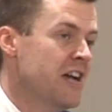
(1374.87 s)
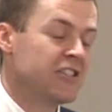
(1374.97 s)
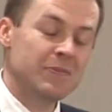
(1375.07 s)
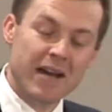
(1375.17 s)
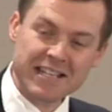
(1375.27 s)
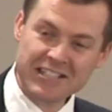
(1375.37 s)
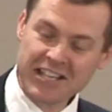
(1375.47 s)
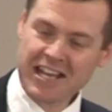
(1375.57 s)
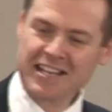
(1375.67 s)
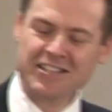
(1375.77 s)
Somebody
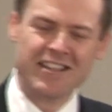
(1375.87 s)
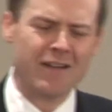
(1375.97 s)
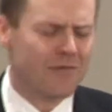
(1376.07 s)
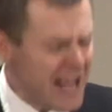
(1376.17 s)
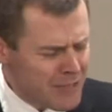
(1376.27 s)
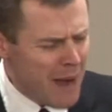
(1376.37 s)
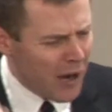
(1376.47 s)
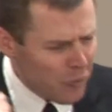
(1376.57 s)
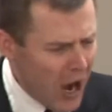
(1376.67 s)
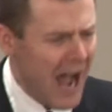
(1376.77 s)
says that, well, that's my
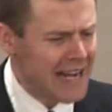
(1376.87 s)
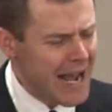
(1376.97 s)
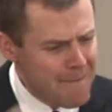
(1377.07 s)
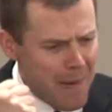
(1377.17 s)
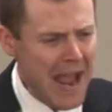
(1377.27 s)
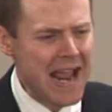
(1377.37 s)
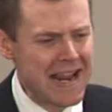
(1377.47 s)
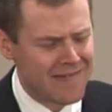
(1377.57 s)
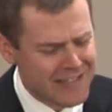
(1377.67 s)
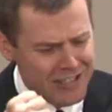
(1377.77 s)
right. I'm
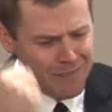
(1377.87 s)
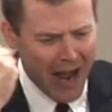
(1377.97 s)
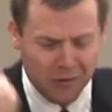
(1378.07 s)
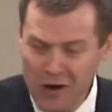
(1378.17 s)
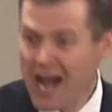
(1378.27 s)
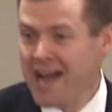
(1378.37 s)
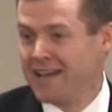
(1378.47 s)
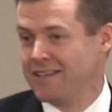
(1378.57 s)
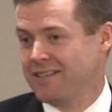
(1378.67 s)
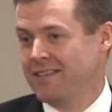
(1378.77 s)
paying. This is my
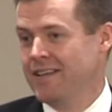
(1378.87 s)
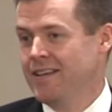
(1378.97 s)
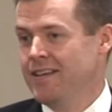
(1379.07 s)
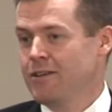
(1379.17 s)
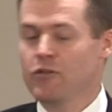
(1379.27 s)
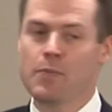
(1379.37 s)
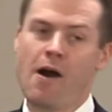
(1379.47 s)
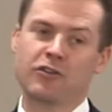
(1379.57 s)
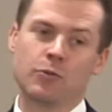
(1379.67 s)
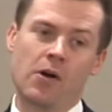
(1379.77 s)
right. You know what the
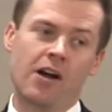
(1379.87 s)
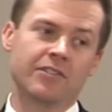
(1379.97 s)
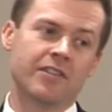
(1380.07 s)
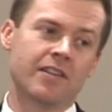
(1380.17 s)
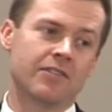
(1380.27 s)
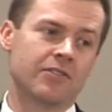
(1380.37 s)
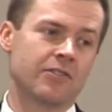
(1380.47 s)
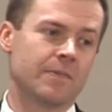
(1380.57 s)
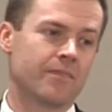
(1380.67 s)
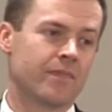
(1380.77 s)
Apostle Paul
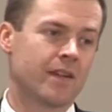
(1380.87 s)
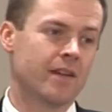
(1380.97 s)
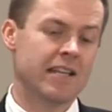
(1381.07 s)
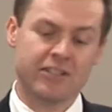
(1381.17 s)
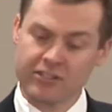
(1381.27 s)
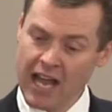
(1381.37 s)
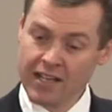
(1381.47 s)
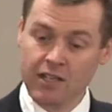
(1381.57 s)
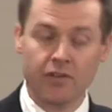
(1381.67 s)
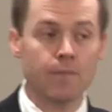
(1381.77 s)
says? He says, I
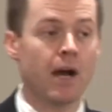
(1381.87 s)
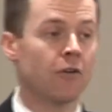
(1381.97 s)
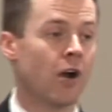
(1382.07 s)
give up my